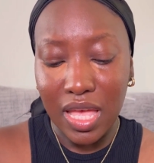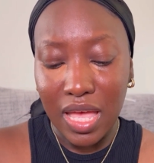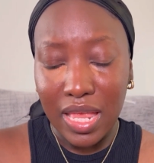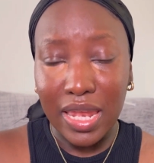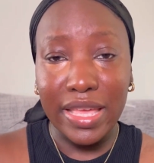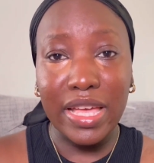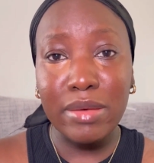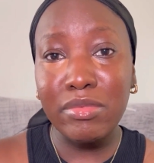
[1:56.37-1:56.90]

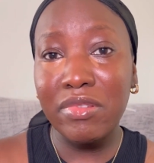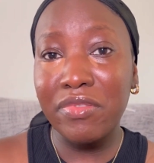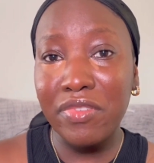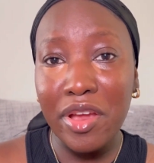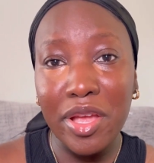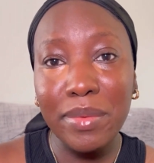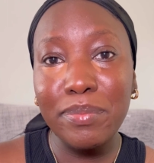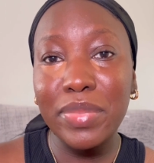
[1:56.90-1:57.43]
Like, I'm a
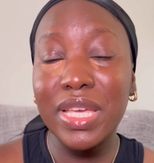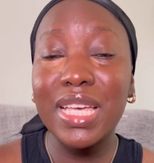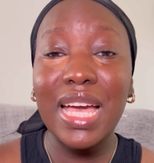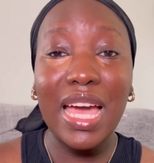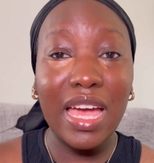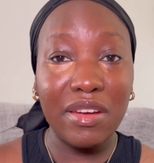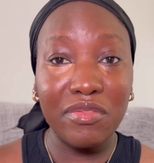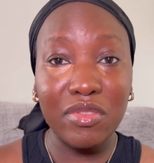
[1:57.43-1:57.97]
very big
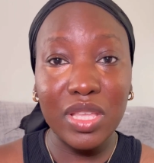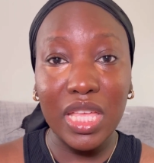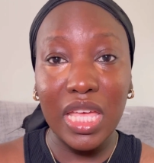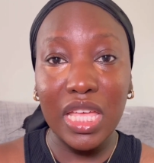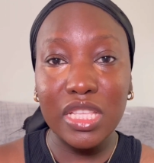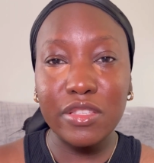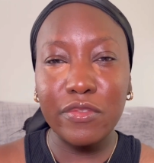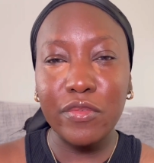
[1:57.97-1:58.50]

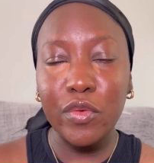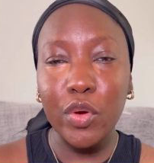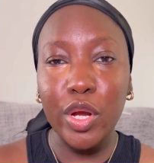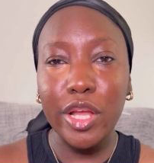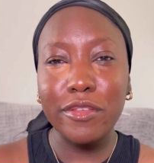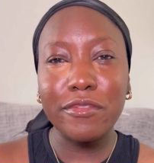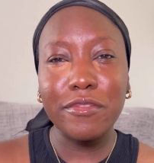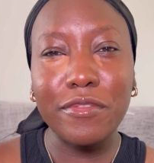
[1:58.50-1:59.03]
advocate
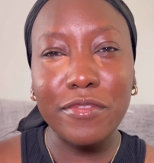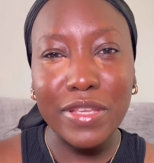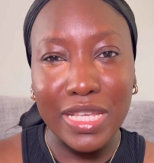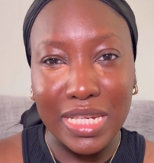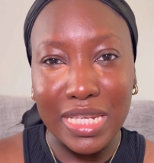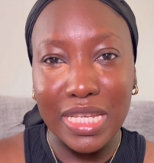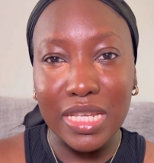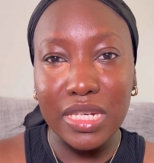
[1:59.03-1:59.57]
for
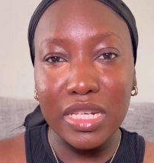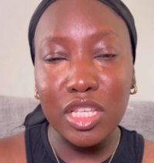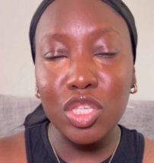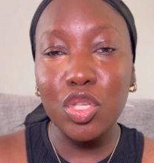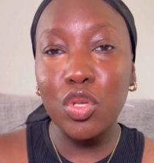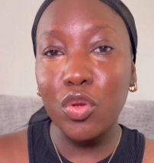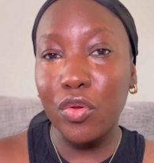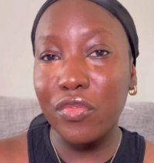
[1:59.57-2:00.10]
feeling
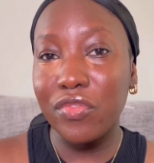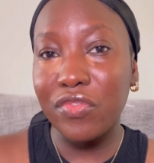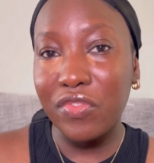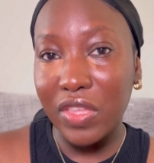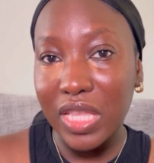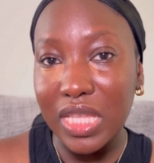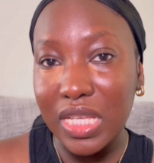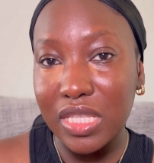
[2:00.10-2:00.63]
your
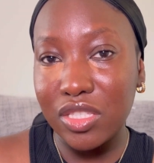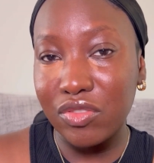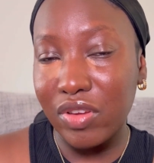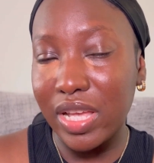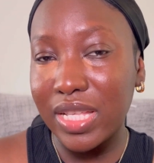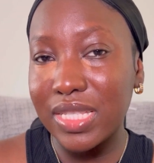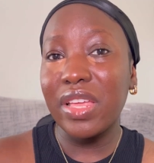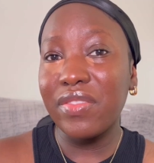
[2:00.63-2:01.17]
feelings,
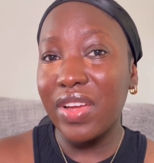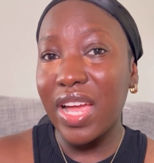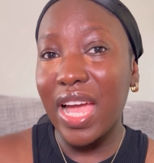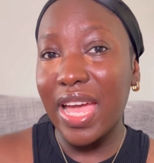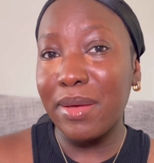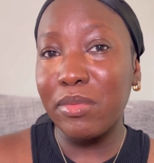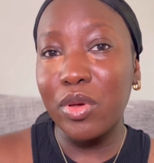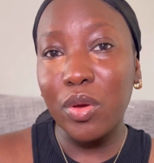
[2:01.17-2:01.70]
right? Whenever
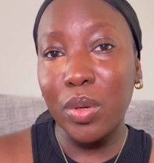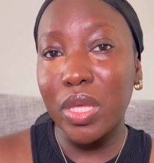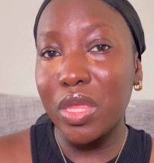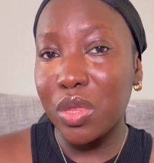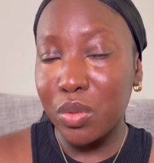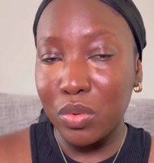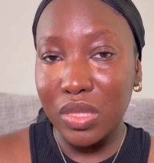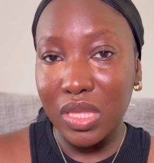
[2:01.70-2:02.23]
I'm going
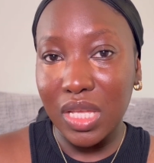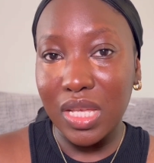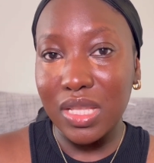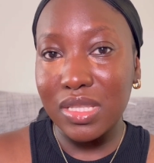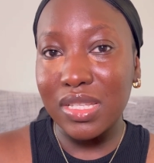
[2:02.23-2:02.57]
through things,